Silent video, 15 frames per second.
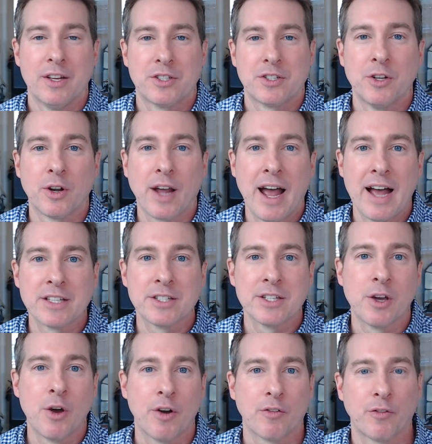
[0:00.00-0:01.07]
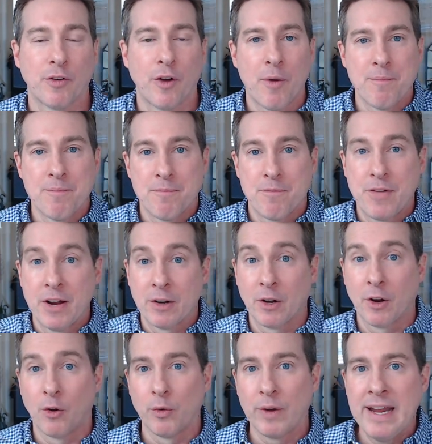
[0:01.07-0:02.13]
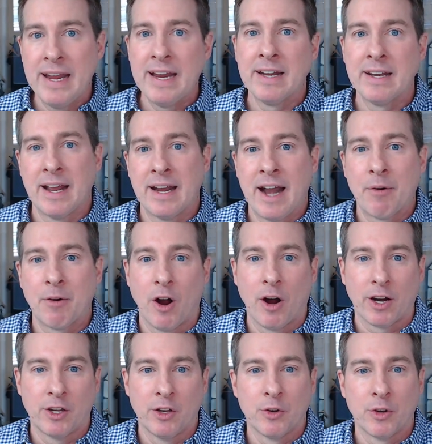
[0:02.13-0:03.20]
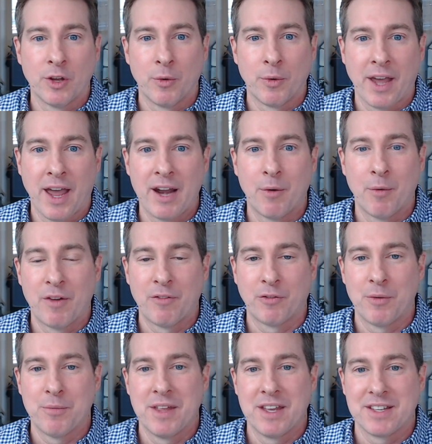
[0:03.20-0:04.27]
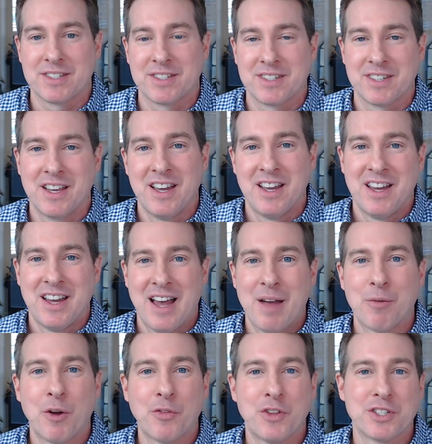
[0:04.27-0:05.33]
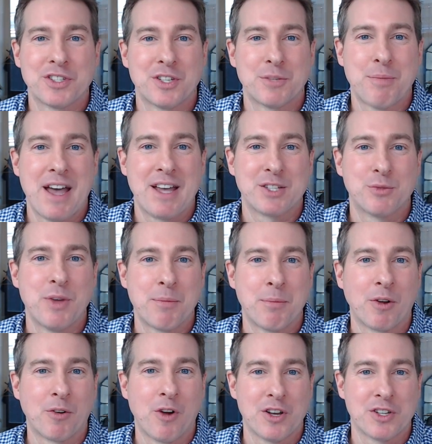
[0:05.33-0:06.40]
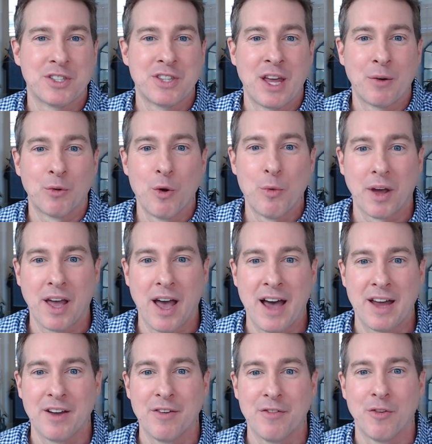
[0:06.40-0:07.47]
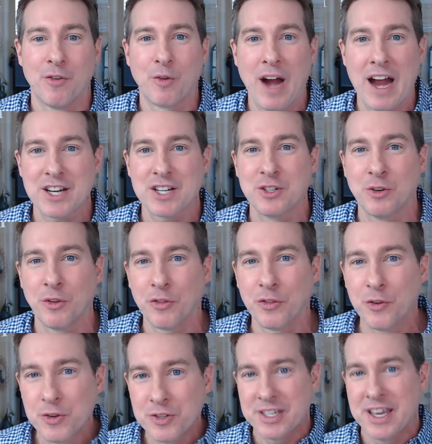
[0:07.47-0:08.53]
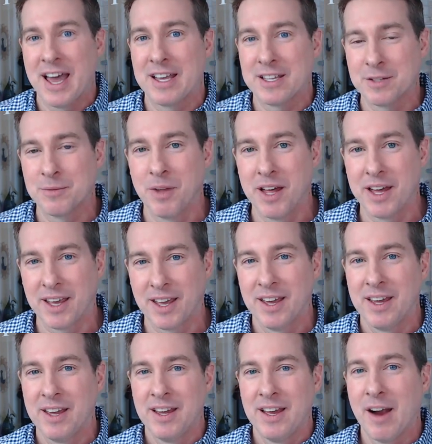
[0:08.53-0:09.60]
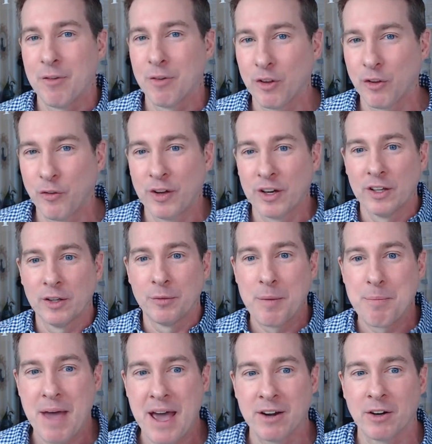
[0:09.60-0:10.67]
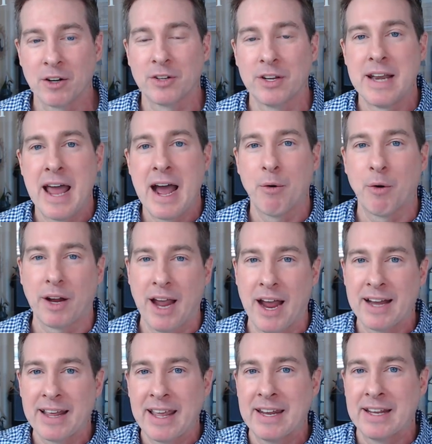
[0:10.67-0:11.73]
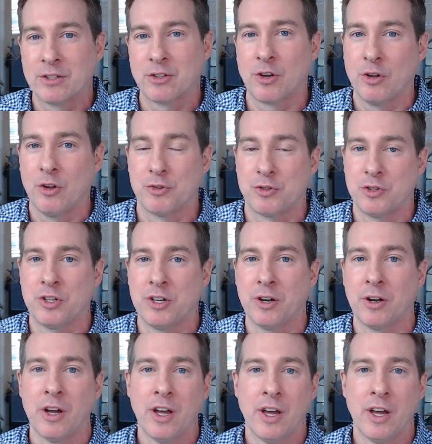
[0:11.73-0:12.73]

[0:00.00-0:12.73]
So you're constantly going from fear to greed. And I would argue, you know, we kind of went from this, I wrote this past week, but crossing that Rubicon of rational enthusiasm, like everyone's feeling a little bit better, to now we're kind of getting closer to